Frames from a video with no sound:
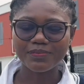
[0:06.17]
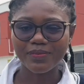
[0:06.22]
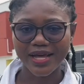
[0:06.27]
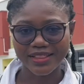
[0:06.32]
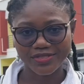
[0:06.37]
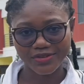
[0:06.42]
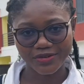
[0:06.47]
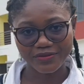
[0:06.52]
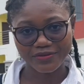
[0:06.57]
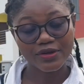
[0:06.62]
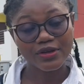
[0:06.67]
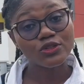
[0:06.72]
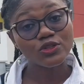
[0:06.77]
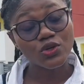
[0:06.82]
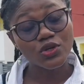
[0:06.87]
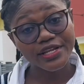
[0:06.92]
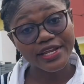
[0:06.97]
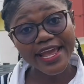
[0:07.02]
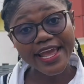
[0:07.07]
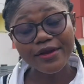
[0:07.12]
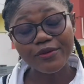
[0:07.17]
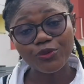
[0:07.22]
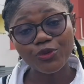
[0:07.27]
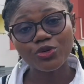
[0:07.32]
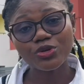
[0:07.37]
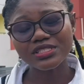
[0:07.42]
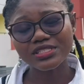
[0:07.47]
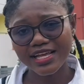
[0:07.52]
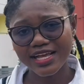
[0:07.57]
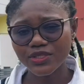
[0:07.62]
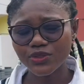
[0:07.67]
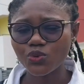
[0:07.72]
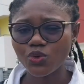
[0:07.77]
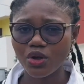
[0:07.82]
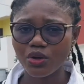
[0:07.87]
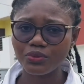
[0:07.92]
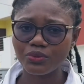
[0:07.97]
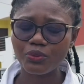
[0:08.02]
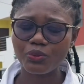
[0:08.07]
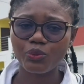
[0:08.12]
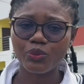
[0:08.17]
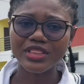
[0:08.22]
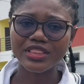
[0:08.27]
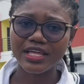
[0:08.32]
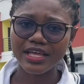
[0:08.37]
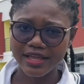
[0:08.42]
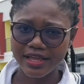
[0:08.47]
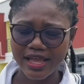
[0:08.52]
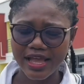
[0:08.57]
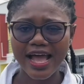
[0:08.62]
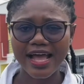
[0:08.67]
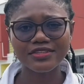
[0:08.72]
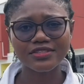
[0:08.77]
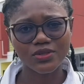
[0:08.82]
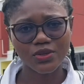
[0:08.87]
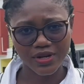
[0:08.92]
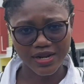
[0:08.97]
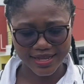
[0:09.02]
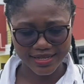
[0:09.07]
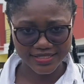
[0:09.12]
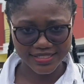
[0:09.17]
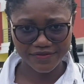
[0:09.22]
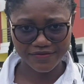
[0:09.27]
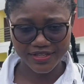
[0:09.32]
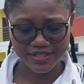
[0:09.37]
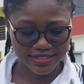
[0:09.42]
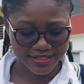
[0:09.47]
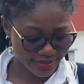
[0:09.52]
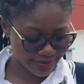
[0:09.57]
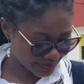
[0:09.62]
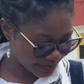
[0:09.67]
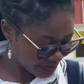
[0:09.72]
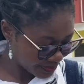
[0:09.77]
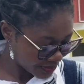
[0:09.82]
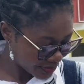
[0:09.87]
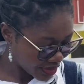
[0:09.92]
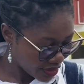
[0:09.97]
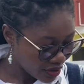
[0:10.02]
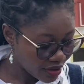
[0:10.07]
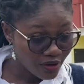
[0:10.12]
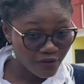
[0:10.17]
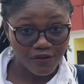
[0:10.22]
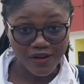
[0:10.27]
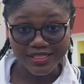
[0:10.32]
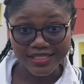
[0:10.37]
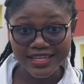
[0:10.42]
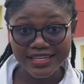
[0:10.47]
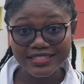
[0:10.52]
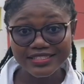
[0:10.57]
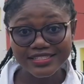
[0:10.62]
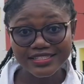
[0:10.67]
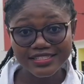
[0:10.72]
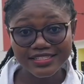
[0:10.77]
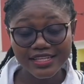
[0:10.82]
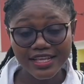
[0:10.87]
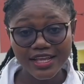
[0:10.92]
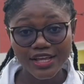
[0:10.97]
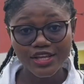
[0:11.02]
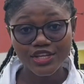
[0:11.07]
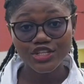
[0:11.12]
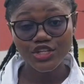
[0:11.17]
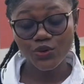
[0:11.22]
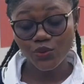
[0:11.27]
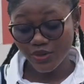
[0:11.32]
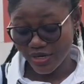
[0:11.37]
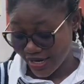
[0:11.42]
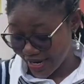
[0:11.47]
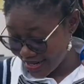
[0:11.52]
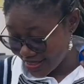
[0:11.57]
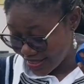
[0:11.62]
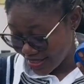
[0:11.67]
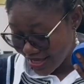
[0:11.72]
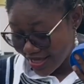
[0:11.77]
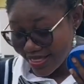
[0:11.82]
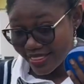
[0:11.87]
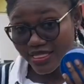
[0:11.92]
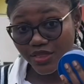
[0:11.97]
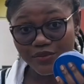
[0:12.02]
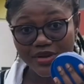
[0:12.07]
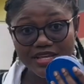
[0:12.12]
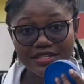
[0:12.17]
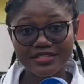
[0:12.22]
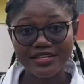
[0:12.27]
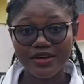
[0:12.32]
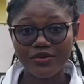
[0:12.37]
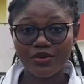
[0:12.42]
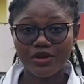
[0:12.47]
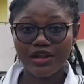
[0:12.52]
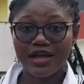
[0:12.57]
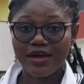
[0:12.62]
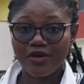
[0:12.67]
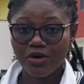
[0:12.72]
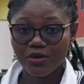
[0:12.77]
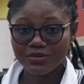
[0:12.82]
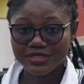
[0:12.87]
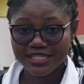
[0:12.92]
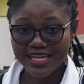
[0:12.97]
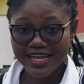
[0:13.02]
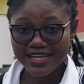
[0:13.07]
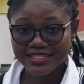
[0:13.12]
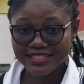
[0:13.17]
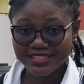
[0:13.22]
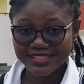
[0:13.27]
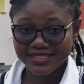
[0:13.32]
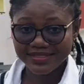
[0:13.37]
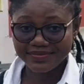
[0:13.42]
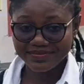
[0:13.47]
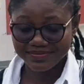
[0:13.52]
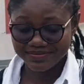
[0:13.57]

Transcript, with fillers: Math Off. Today we will start on with a hands-on activity. For this, you will need three circular objects